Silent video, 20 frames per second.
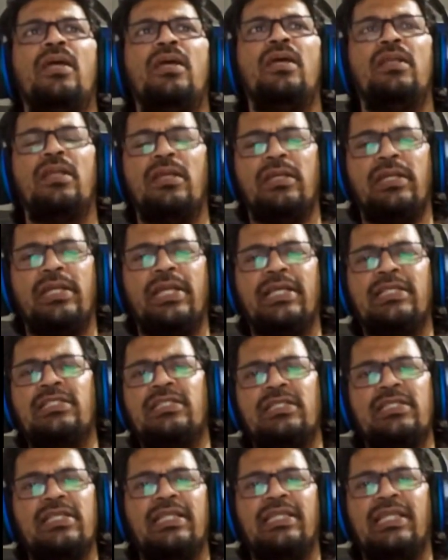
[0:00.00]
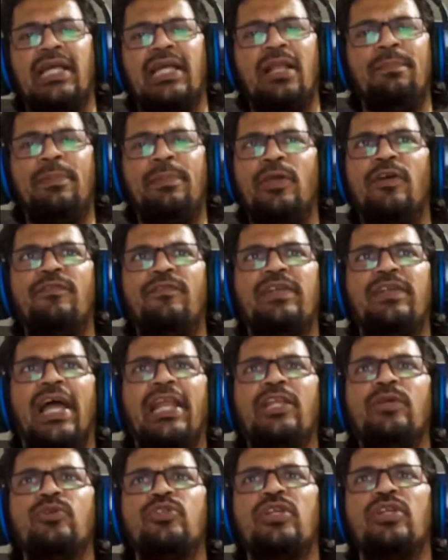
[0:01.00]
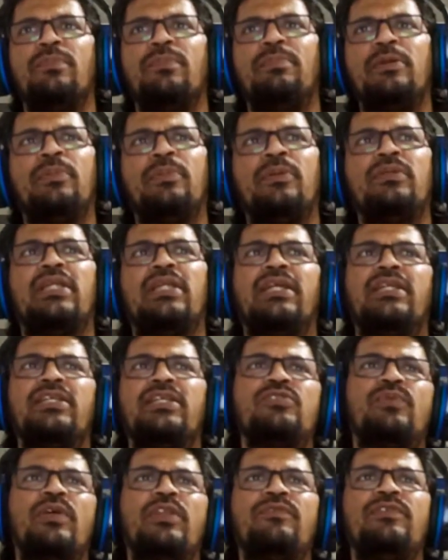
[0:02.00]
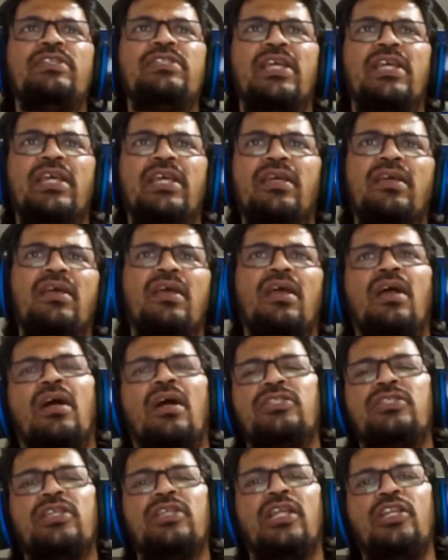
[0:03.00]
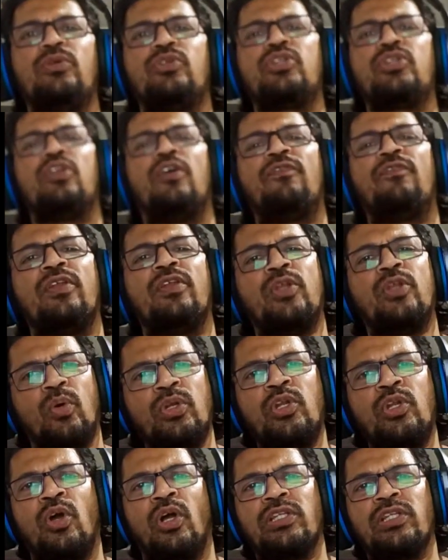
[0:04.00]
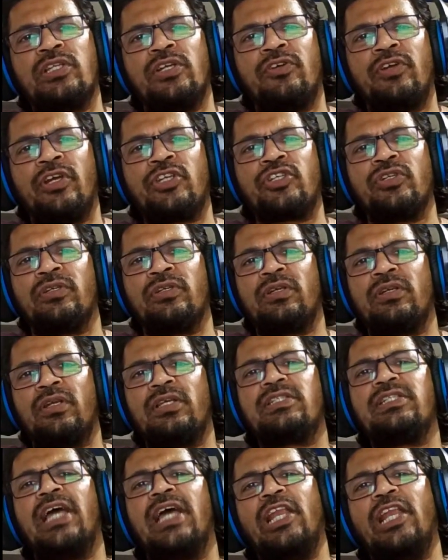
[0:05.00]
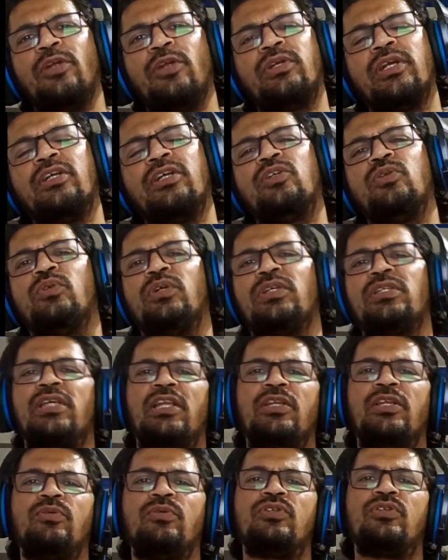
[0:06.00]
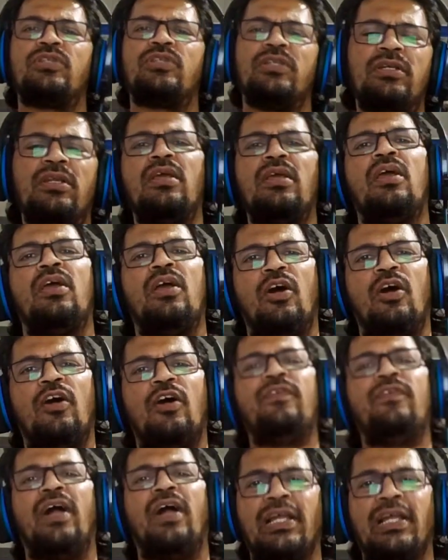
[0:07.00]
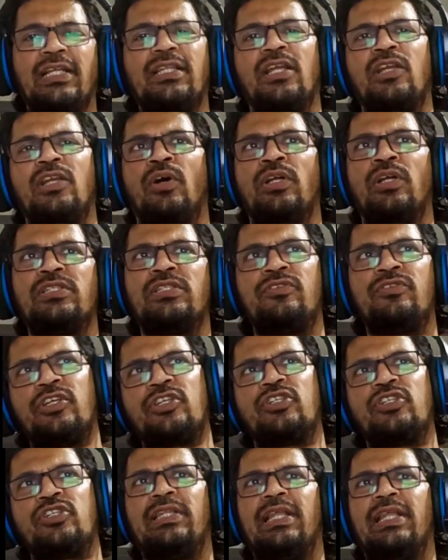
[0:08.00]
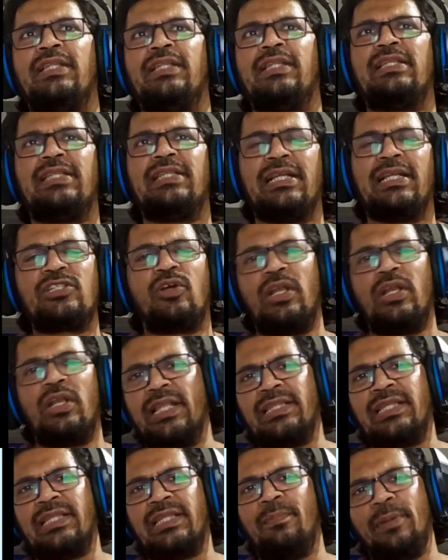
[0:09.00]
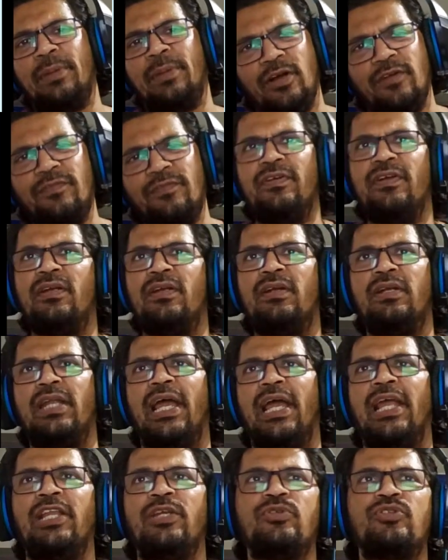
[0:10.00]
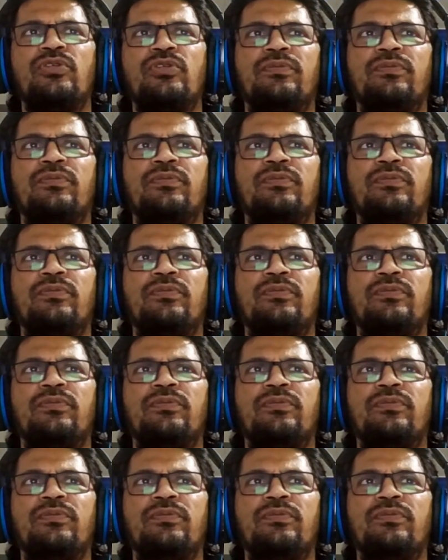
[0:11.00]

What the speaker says: Next is enthalpy of dilution, people. That is when we say a solution of a known concentration is diluted to a solution of another concentration. That's called enthalpy of dilution.